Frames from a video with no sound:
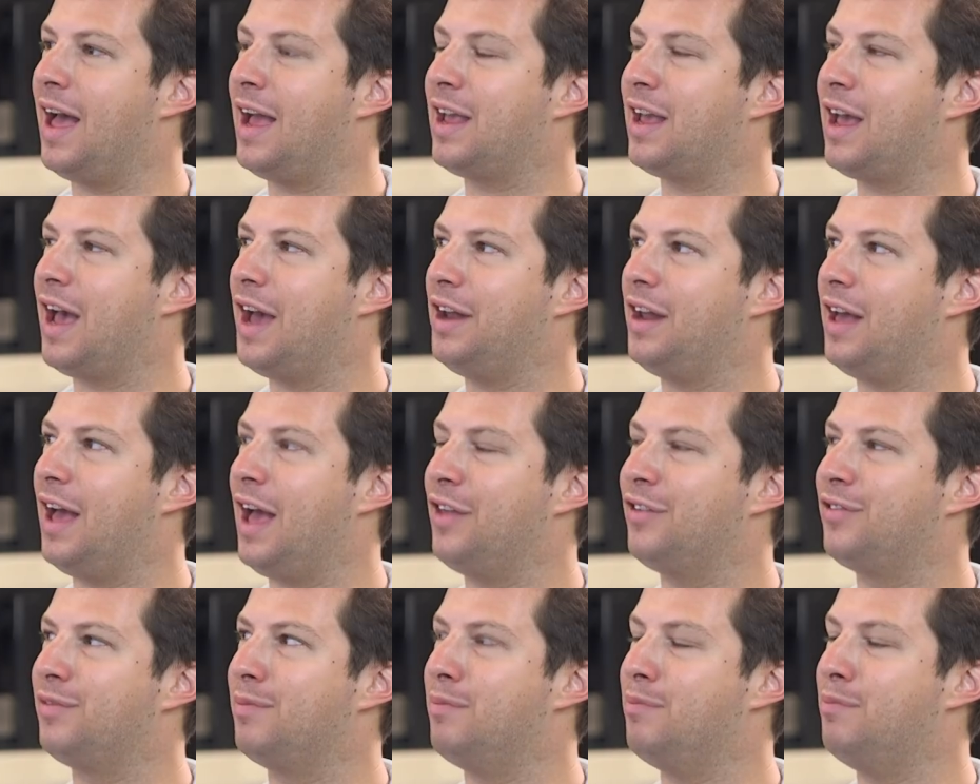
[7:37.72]
I kind
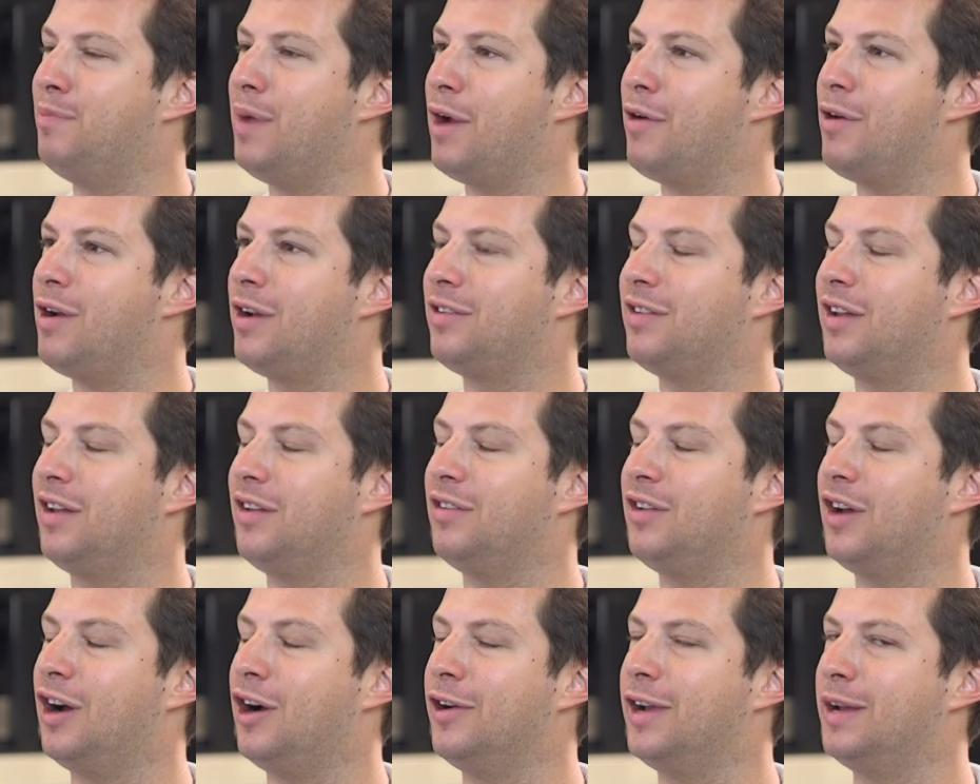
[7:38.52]
of Beric
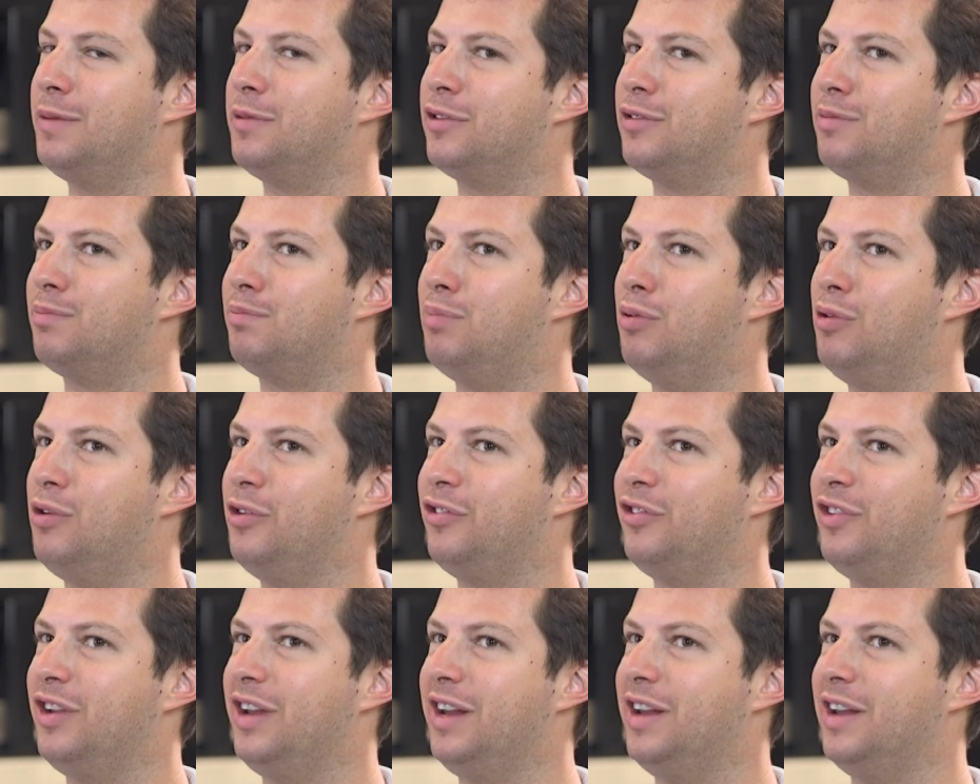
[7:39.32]
Dondarrion was
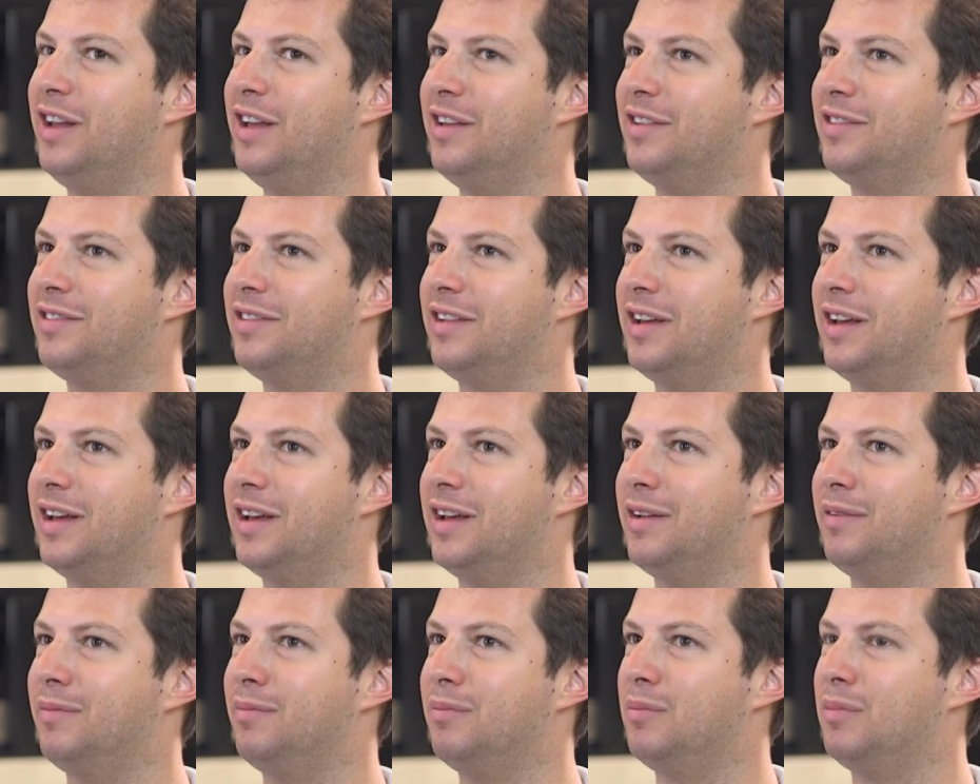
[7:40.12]
pushing his
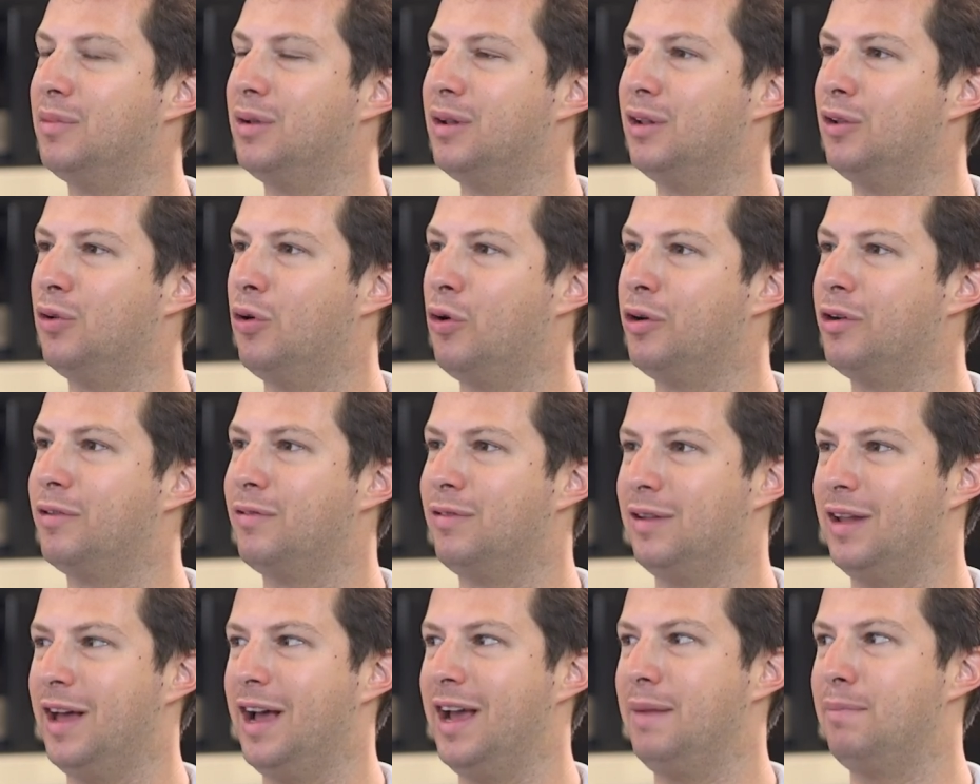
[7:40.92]
uh, Lord
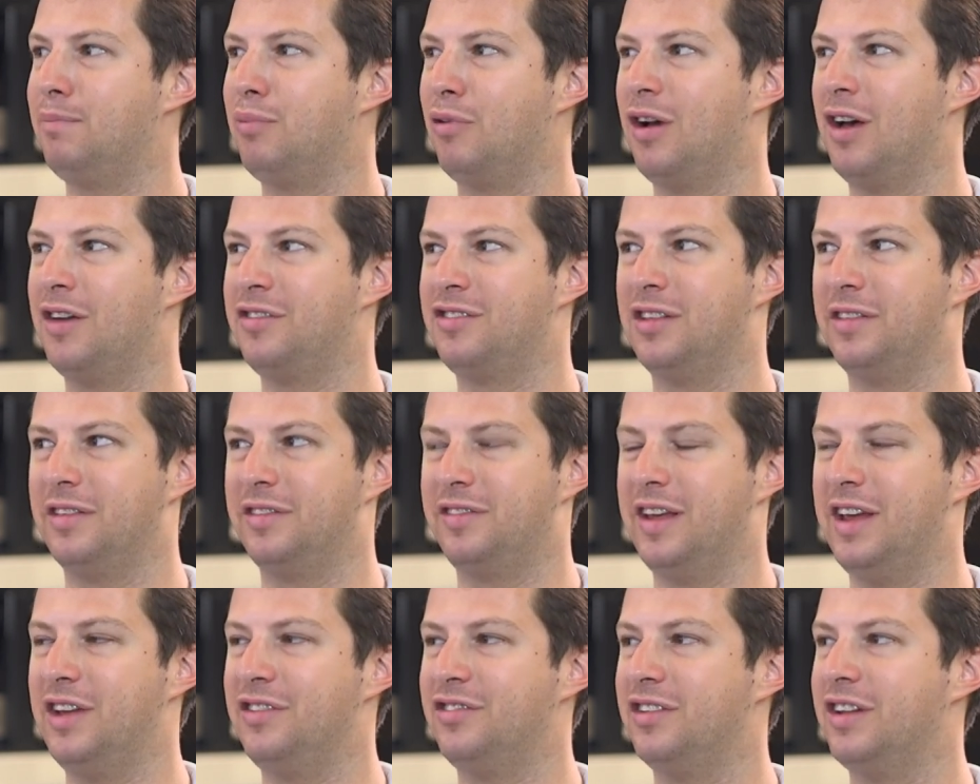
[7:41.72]
of Light
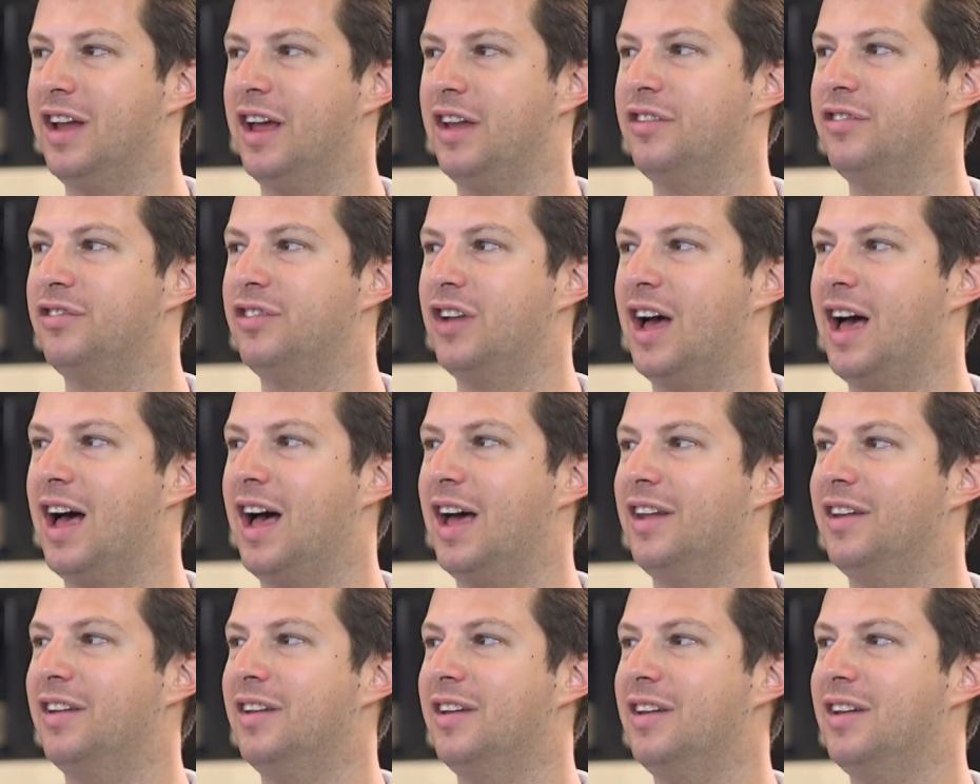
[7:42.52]
proselytization on
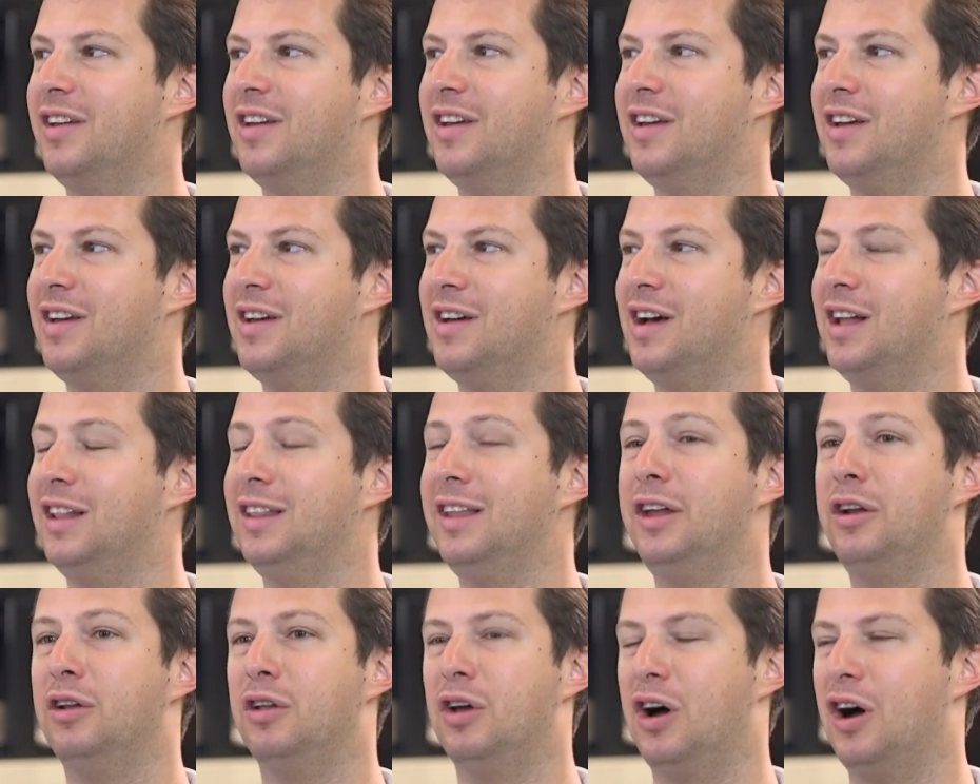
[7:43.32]
Jon a
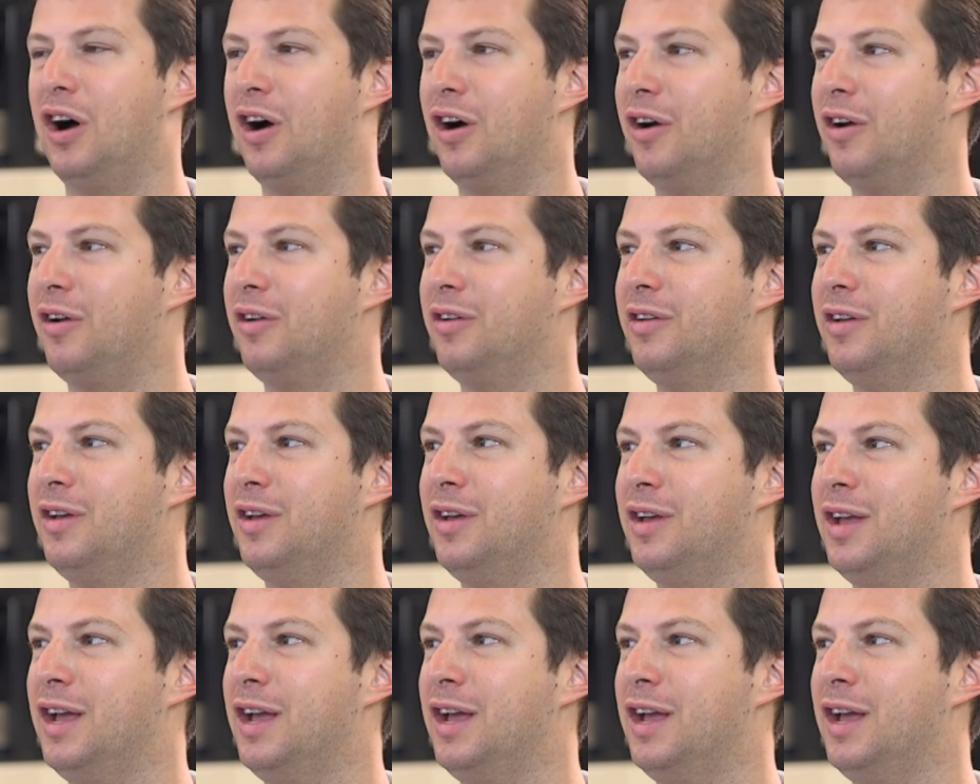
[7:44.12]
little hard.